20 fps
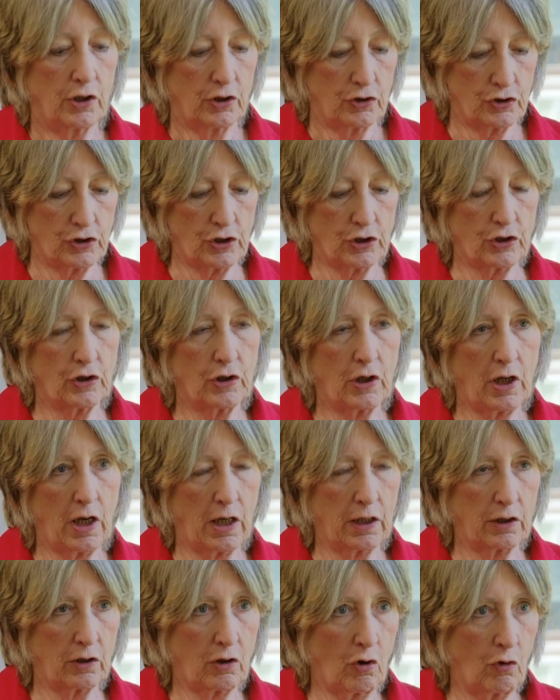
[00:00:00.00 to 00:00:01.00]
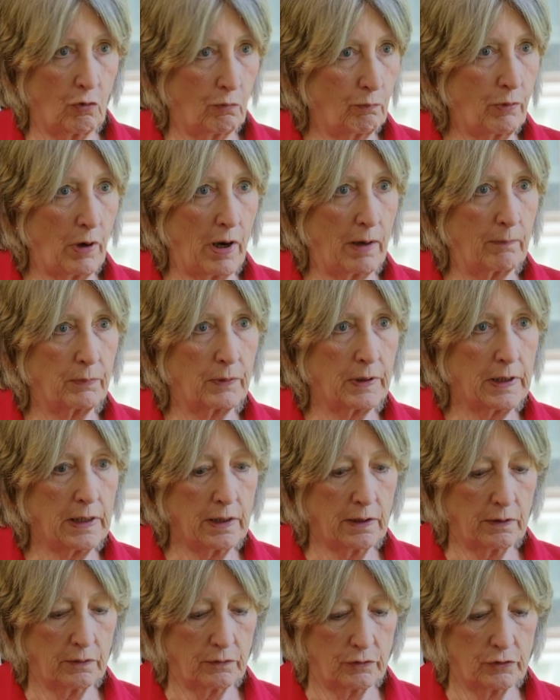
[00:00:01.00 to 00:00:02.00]
she could not own
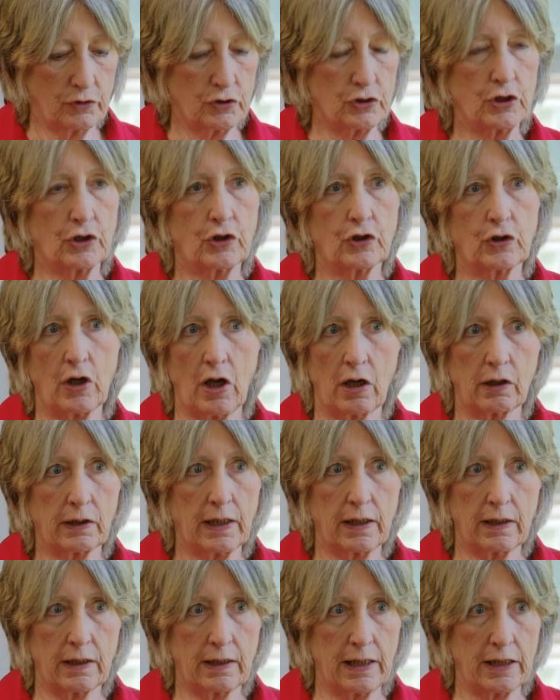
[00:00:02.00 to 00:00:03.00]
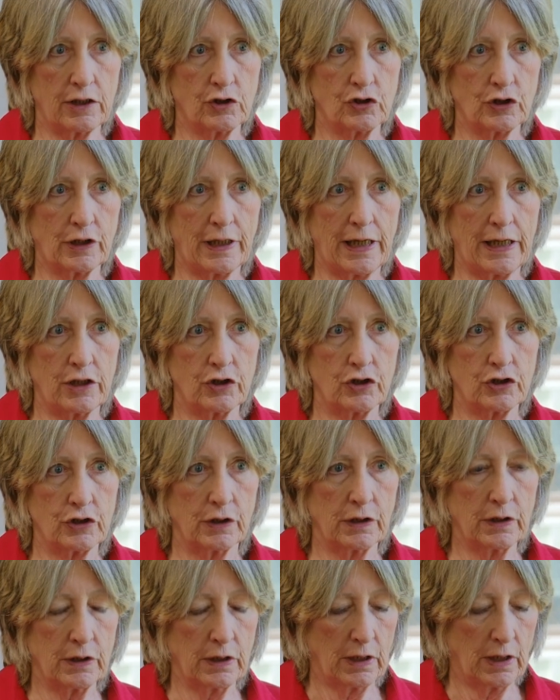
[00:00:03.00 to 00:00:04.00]
property, she could not get an
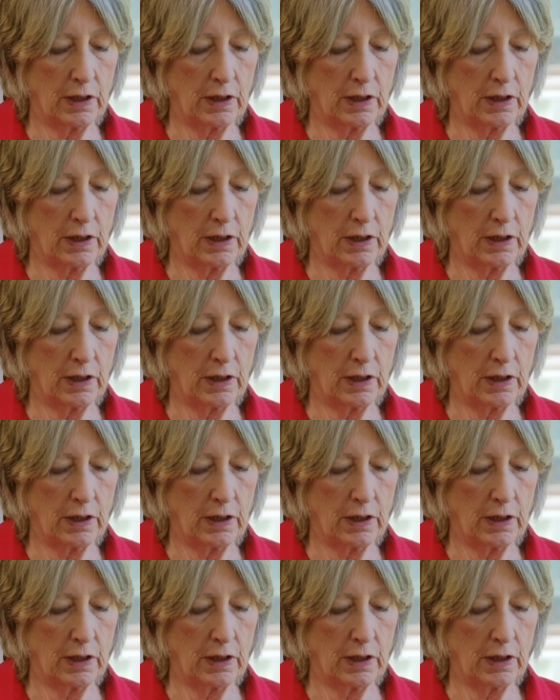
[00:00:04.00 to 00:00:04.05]
education.